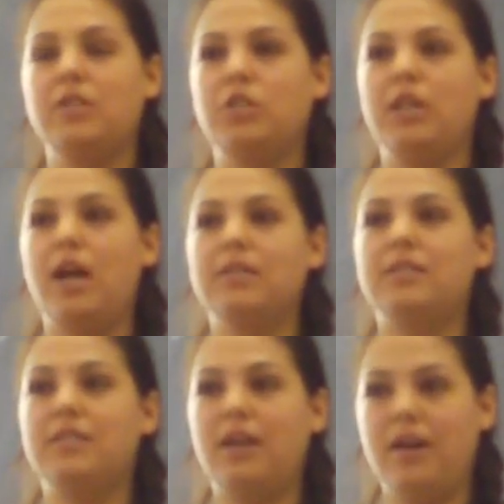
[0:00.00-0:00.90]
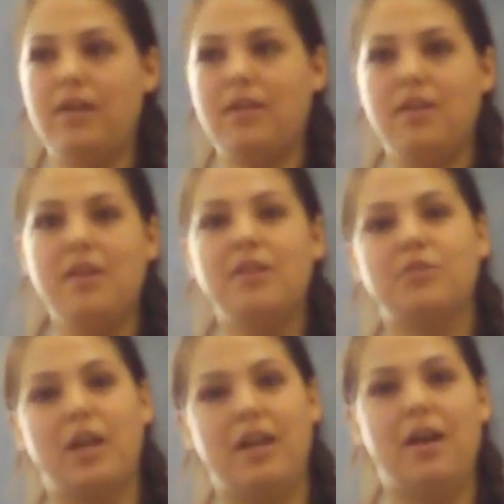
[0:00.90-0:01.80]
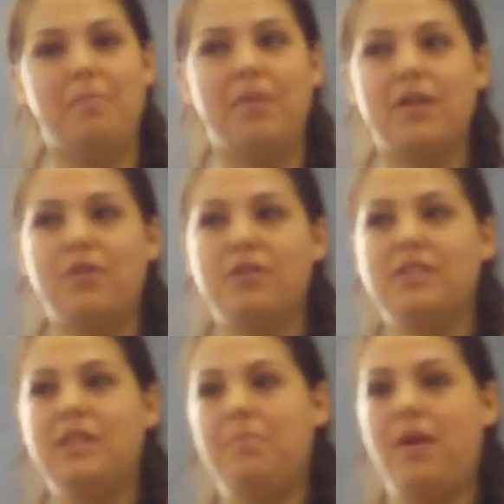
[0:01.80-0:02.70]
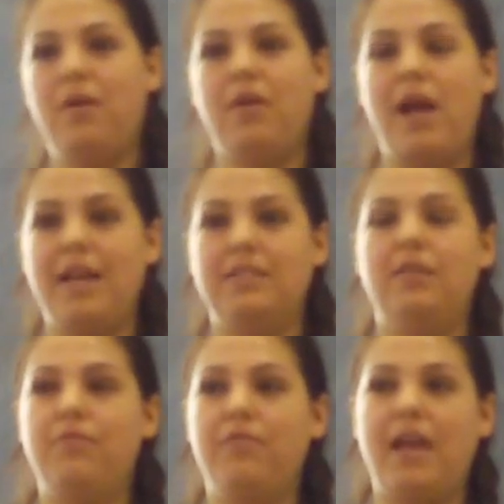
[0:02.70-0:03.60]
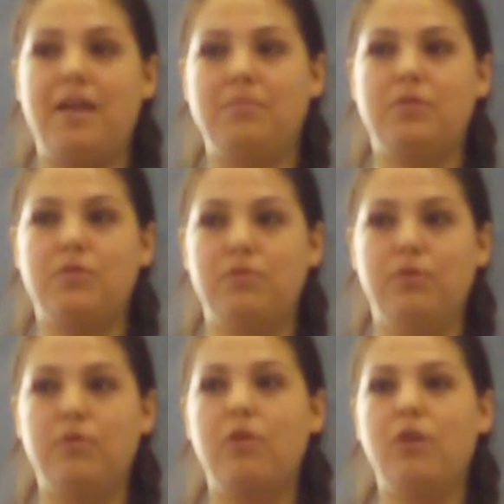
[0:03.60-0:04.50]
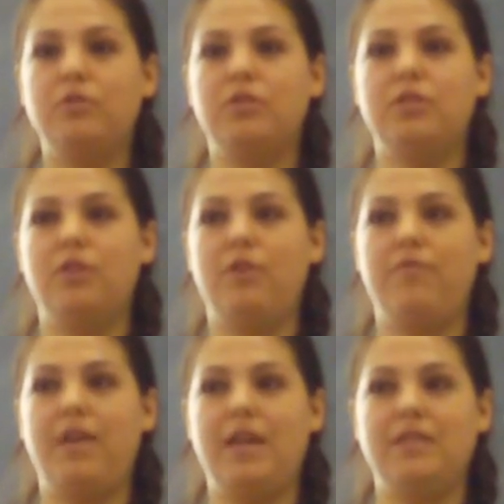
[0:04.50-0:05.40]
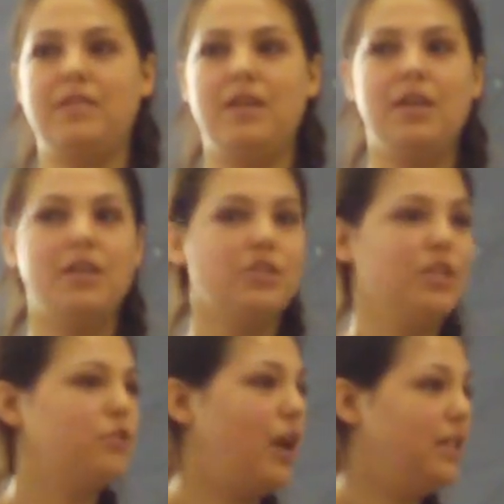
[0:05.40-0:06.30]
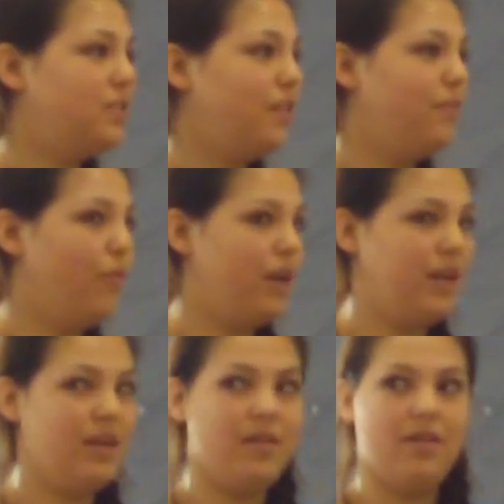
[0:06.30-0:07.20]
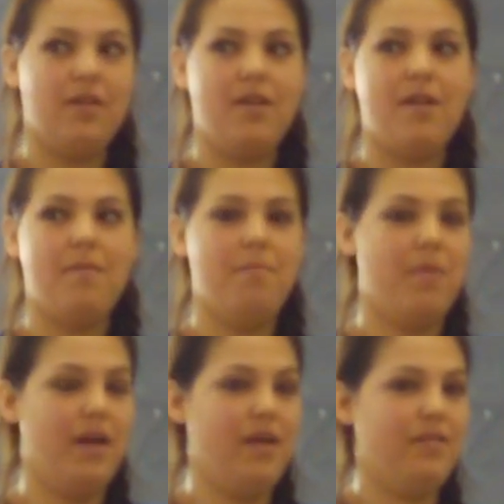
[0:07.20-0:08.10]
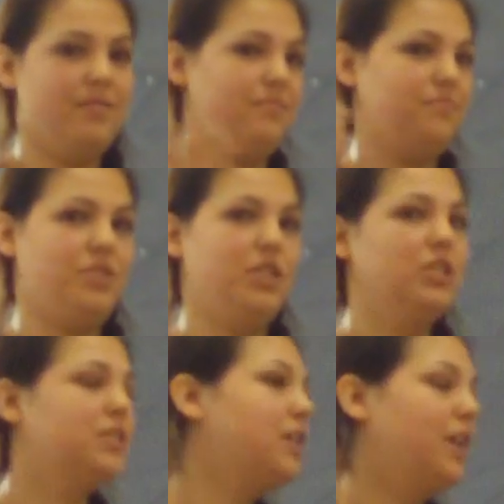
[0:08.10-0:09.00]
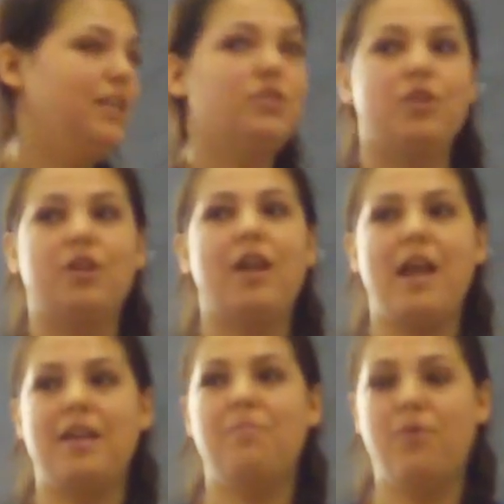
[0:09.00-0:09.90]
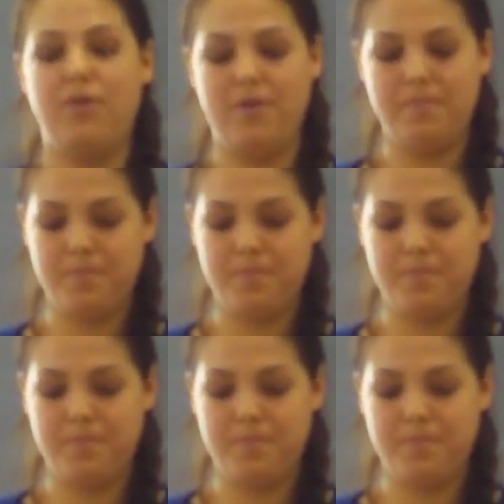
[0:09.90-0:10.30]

She got stuck trying to unbuckle her seatbelt as the flames grew closer to her face. She tried to avoid it, but she just couldn't turn anymore.